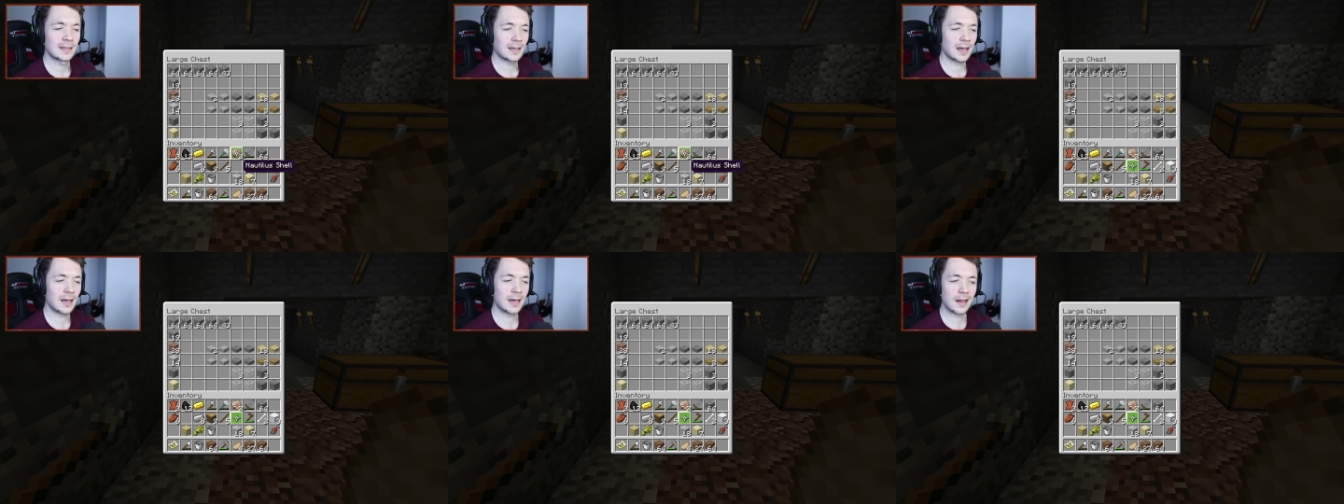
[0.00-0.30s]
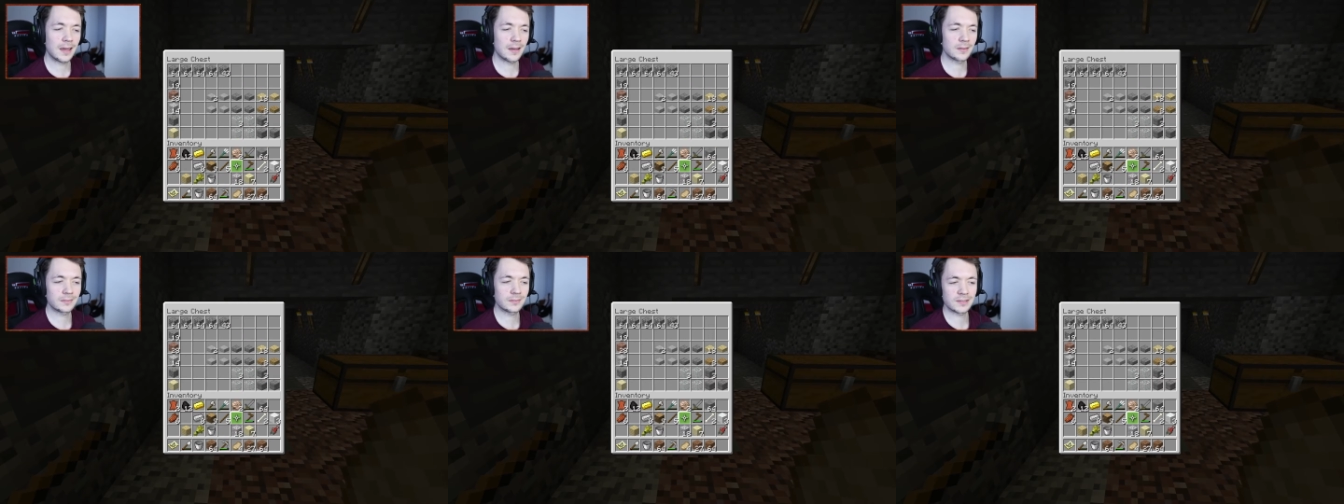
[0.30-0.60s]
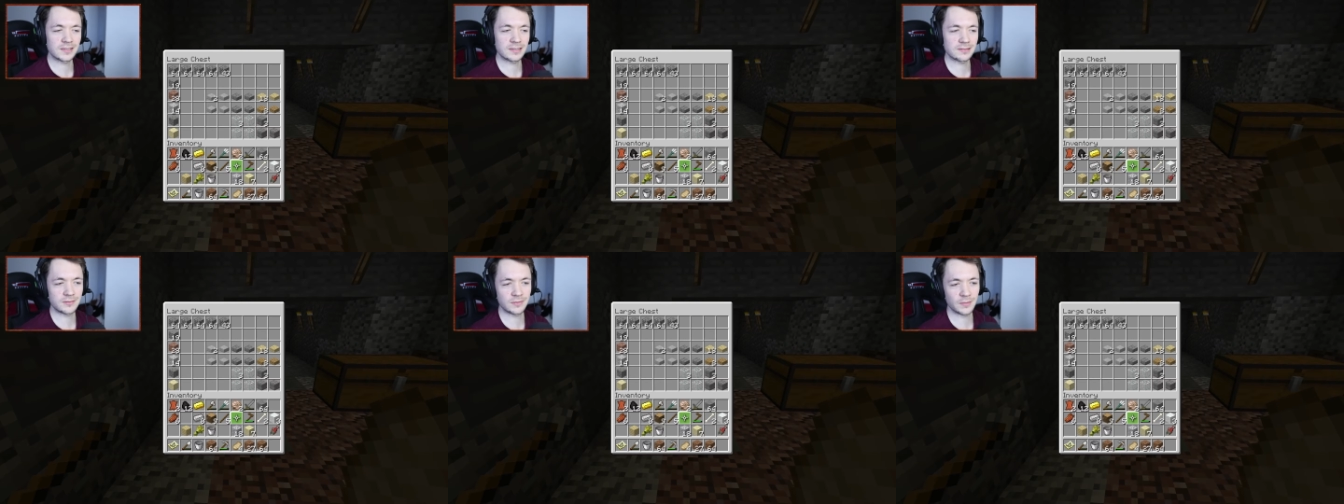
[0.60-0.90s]
I know
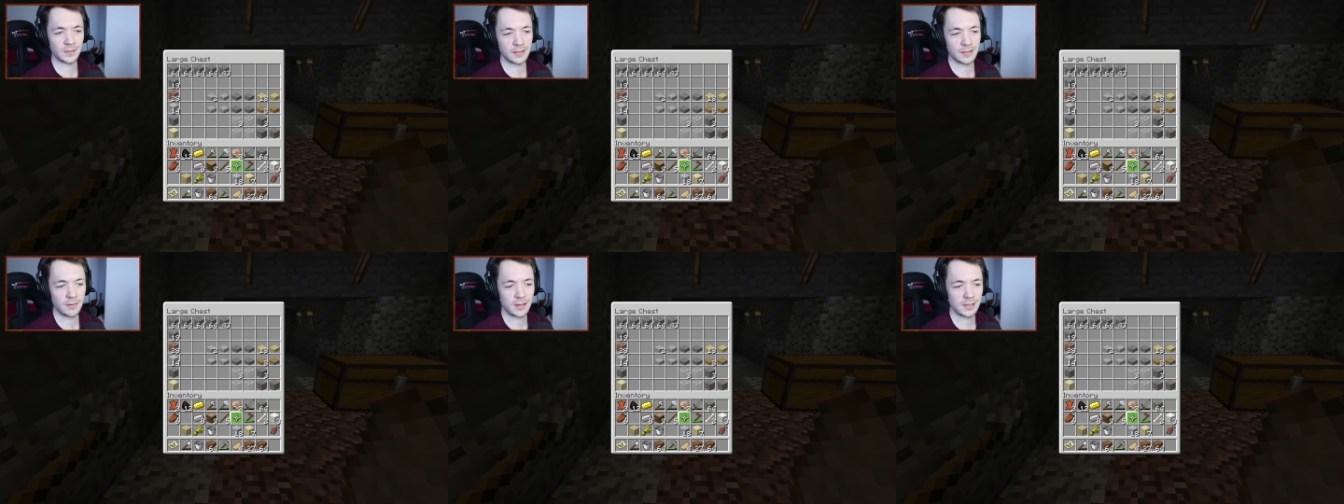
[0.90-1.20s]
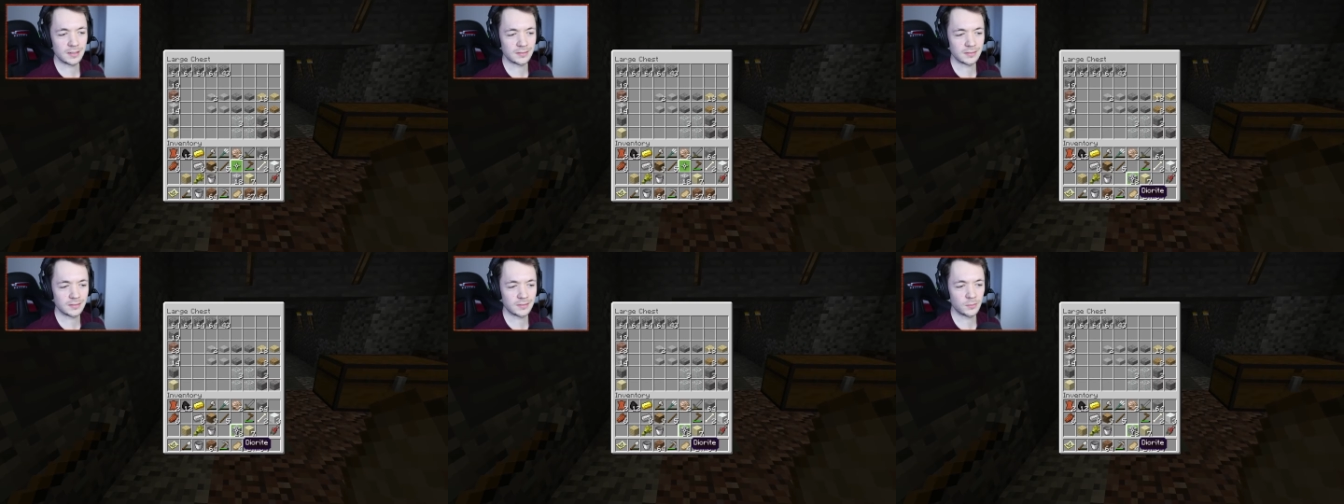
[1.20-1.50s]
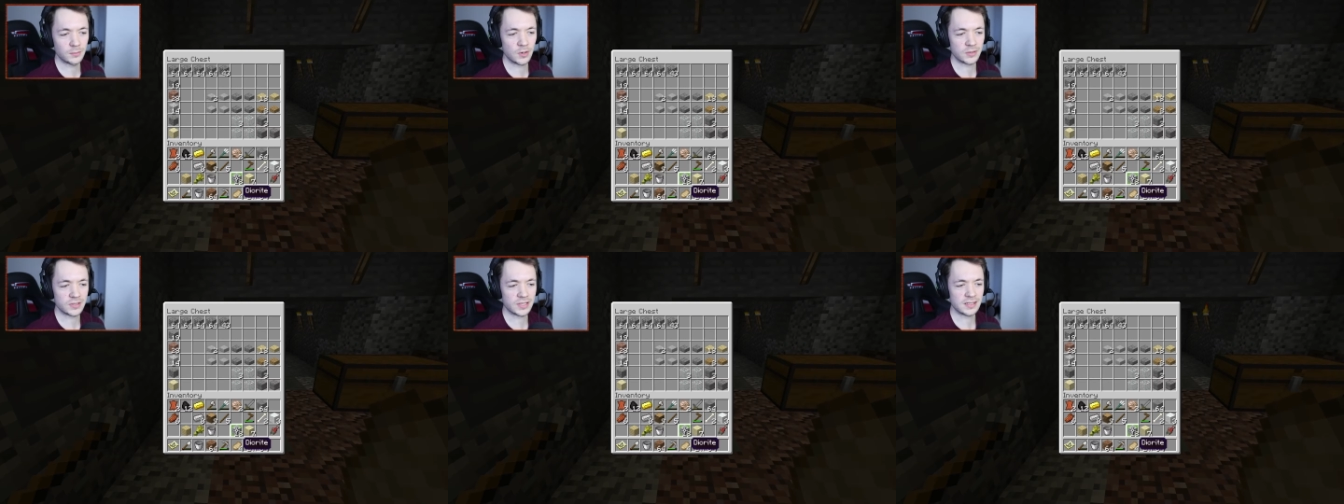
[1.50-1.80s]
to, to anyone
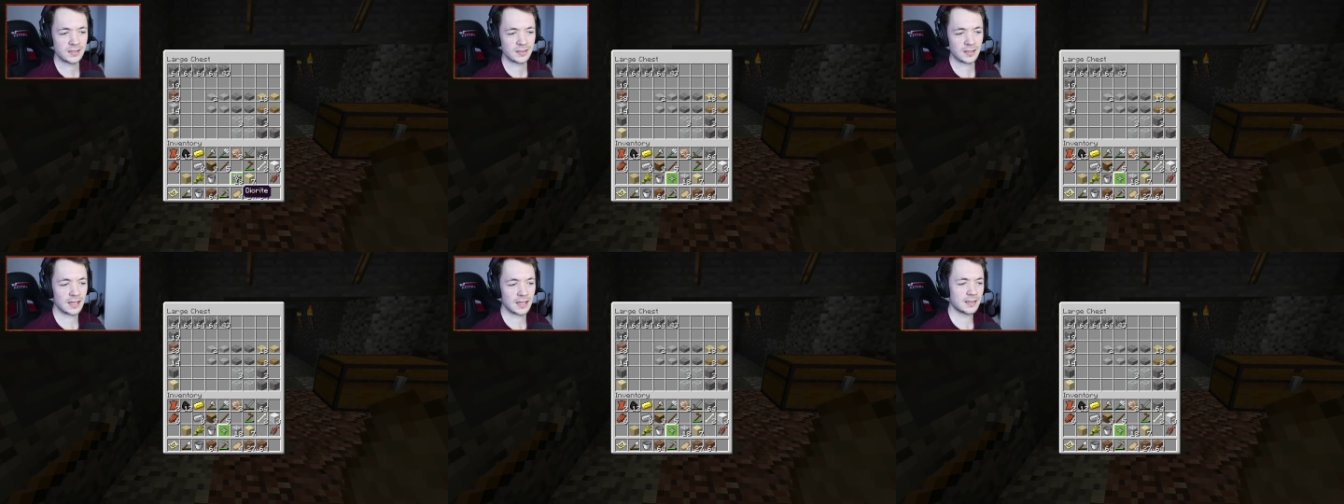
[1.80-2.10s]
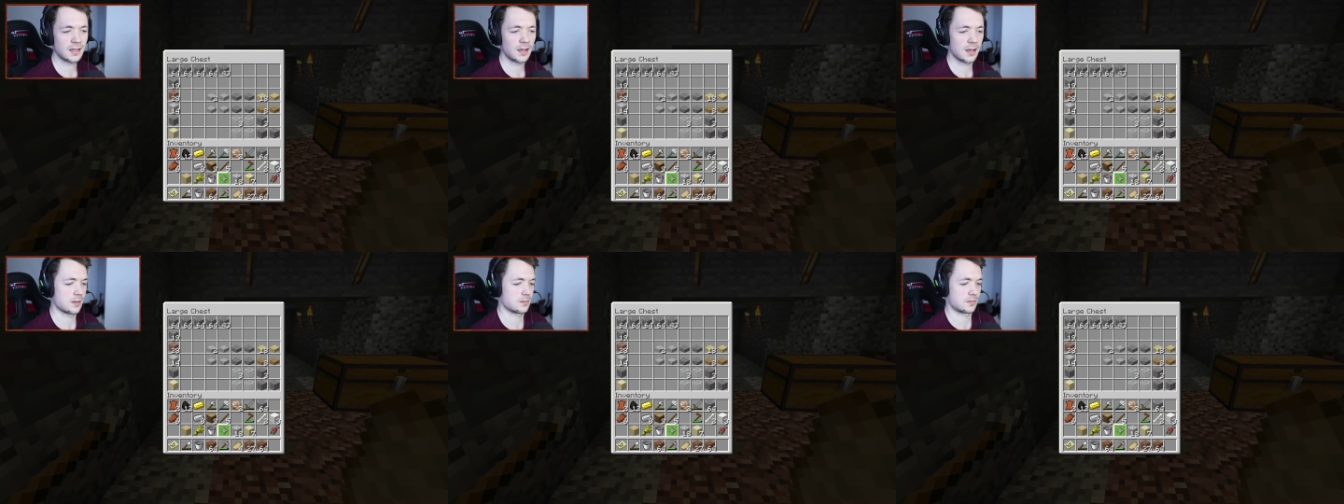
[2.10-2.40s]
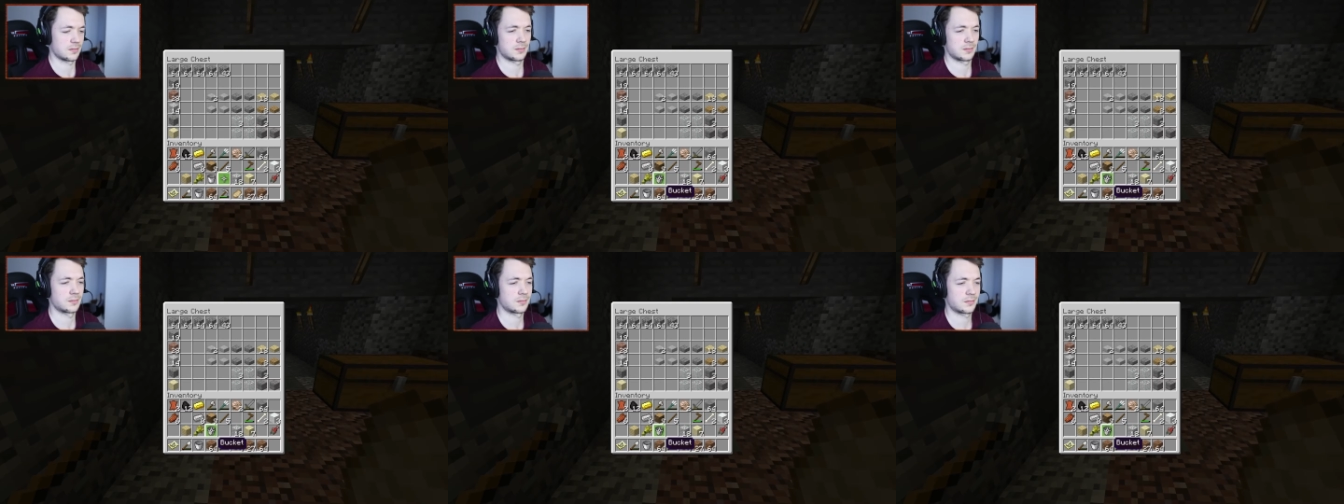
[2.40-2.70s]
watching, it's like,
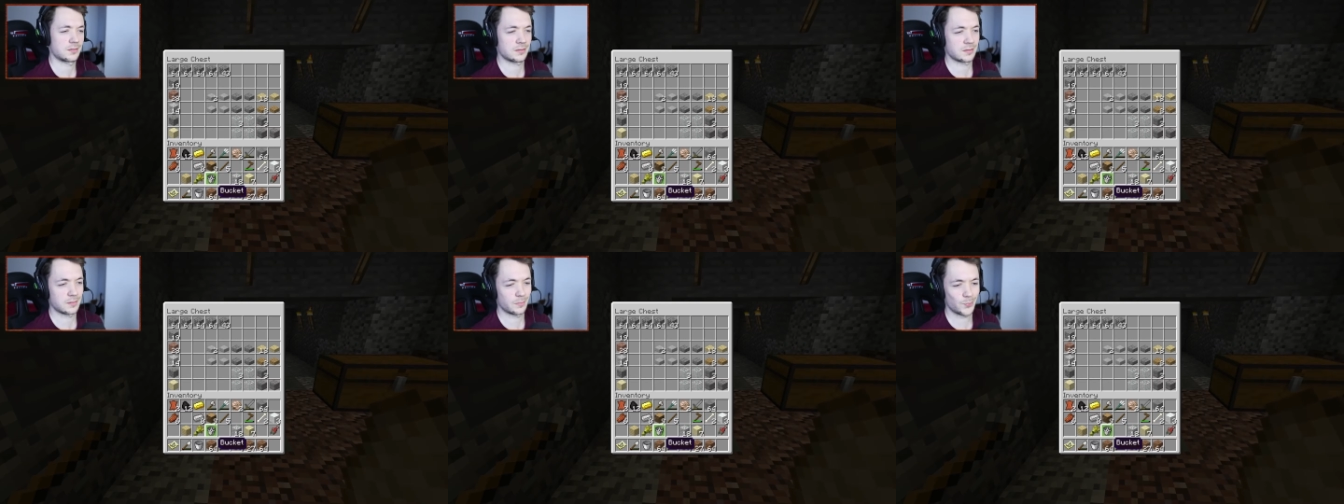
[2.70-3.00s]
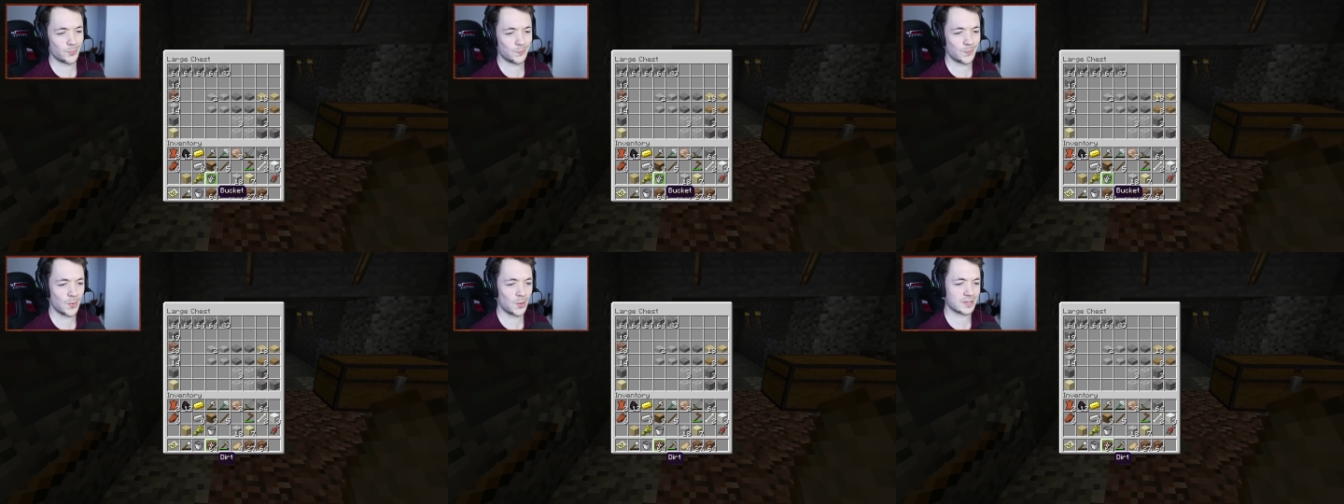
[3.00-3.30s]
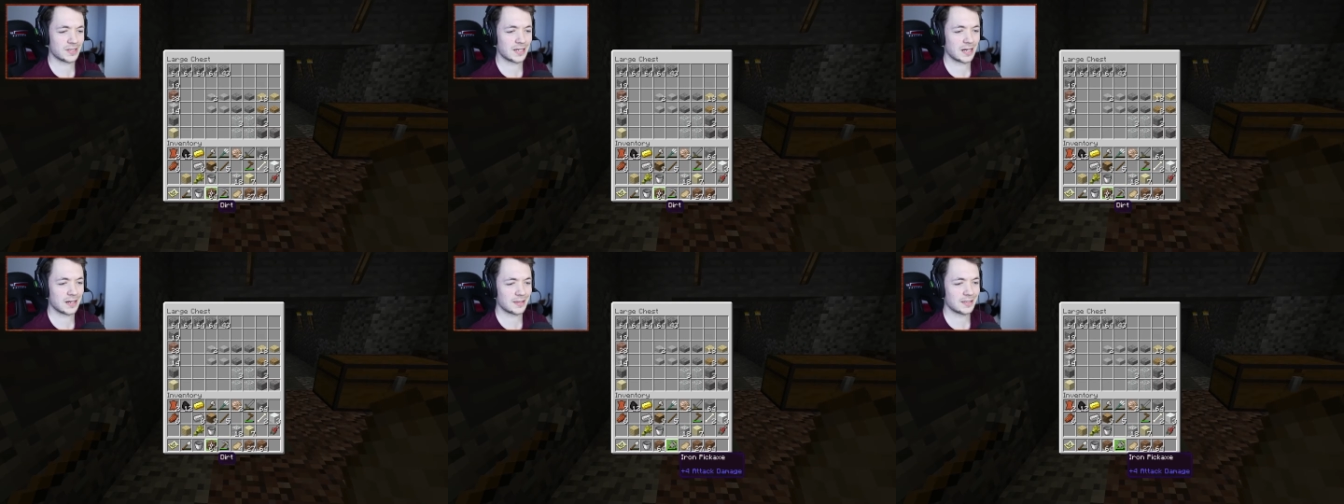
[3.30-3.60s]
that's just a
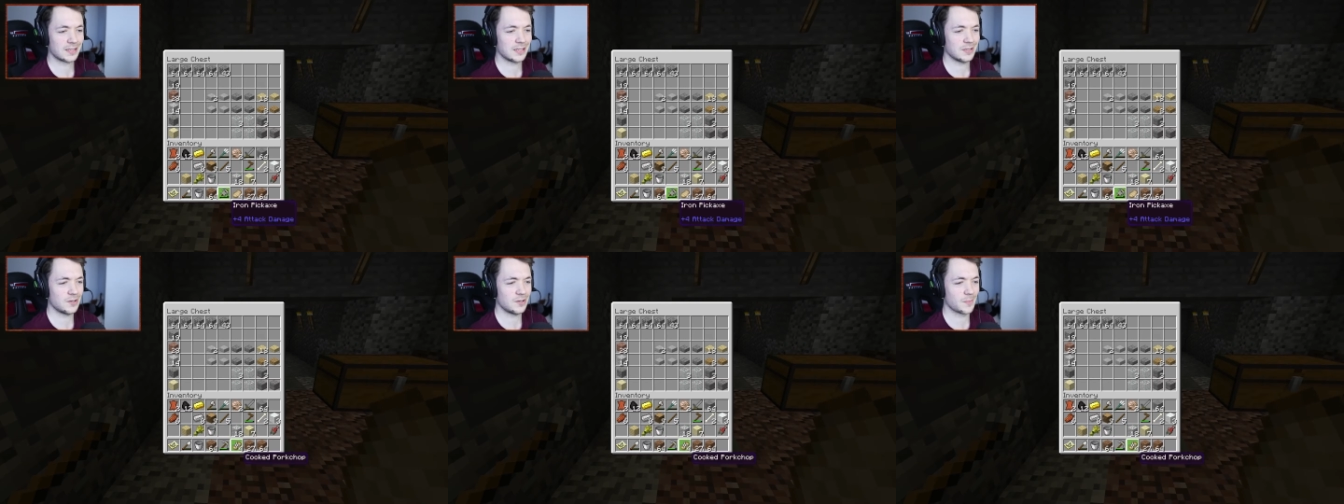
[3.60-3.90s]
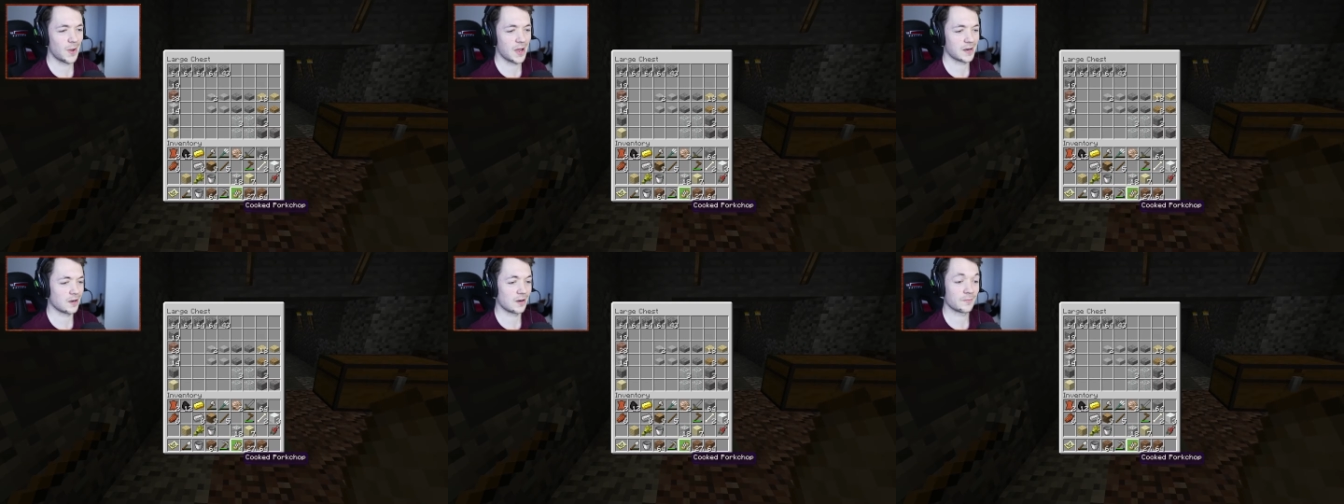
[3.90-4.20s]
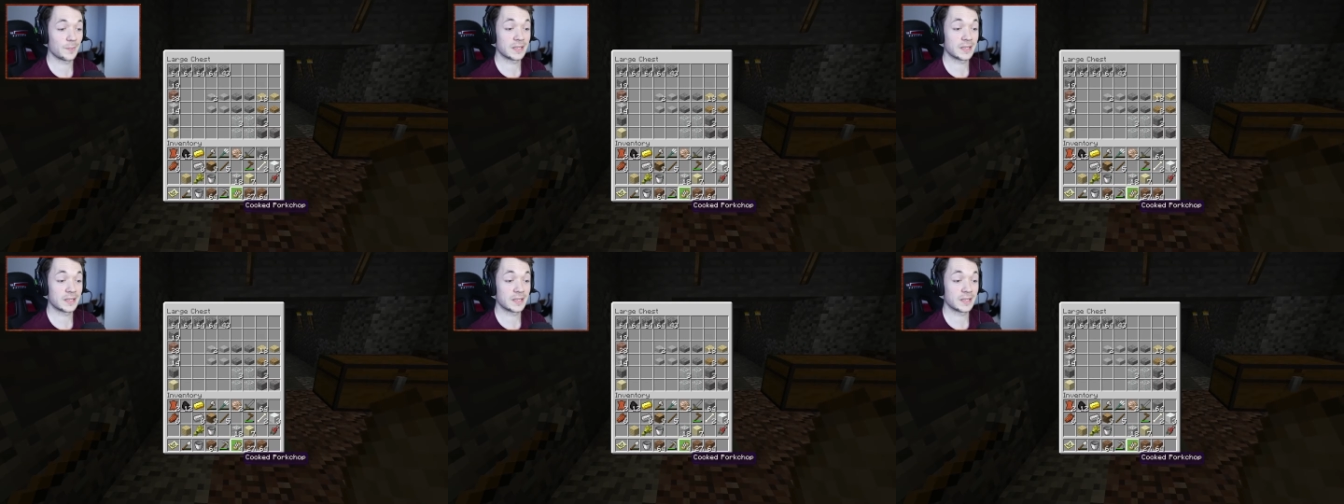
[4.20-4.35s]
bog standard thing you do in Minecraft.